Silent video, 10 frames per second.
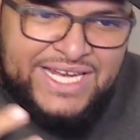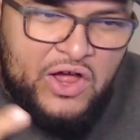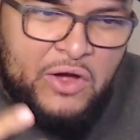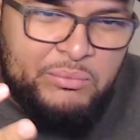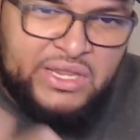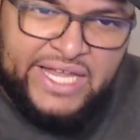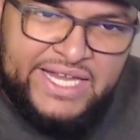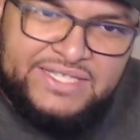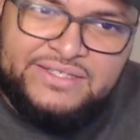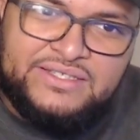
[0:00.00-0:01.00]
a
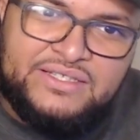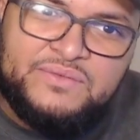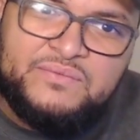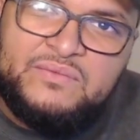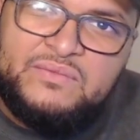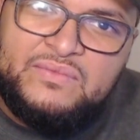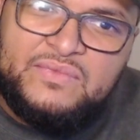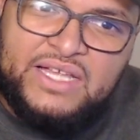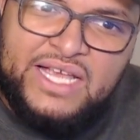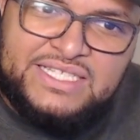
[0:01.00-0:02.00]
blend.
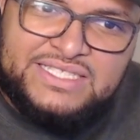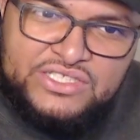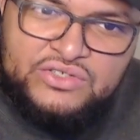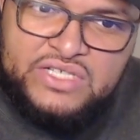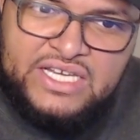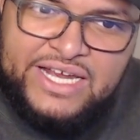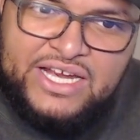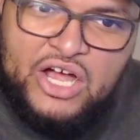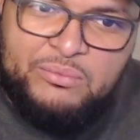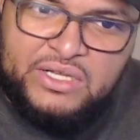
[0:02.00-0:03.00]
It's literally like
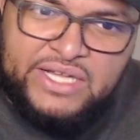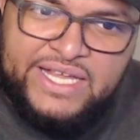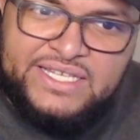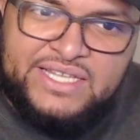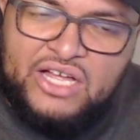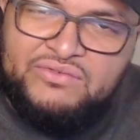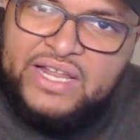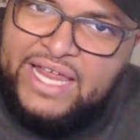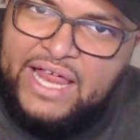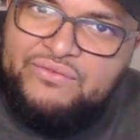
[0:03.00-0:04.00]
a blend of,
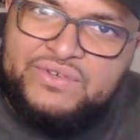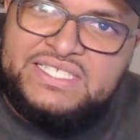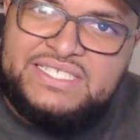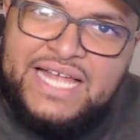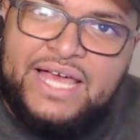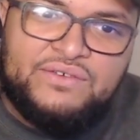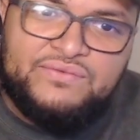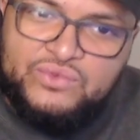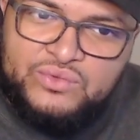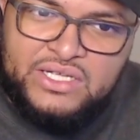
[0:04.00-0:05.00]
like, every side
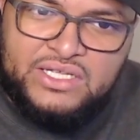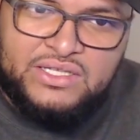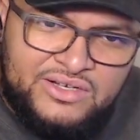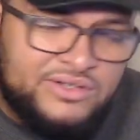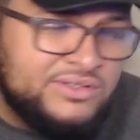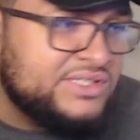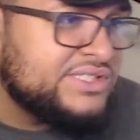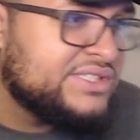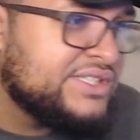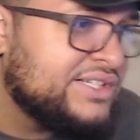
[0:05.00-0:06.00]
of Luna. Holy
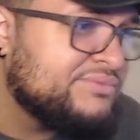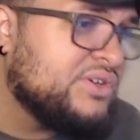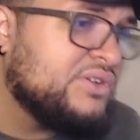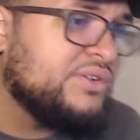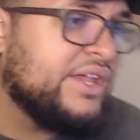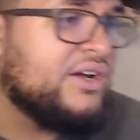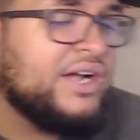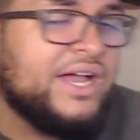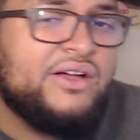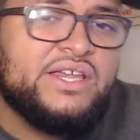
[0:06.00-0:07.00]
shit, bro. They are
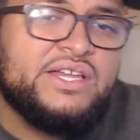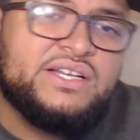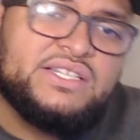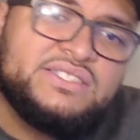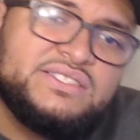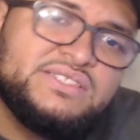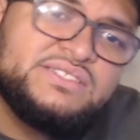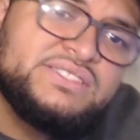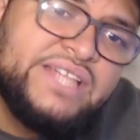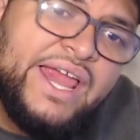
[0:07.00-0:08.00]
out here
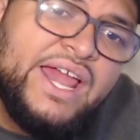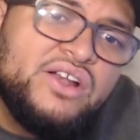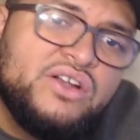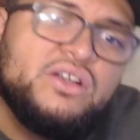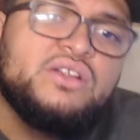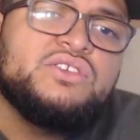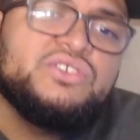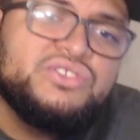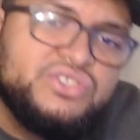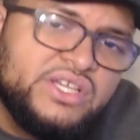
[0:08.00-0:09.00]
to tear
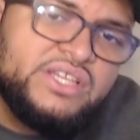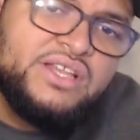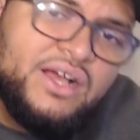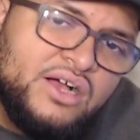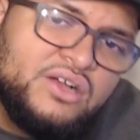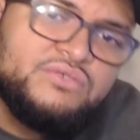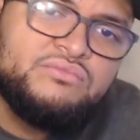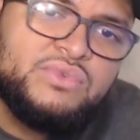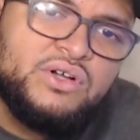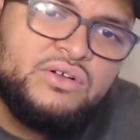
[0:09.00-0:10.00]
shit up,
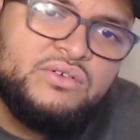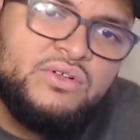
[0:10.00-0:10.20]
bro.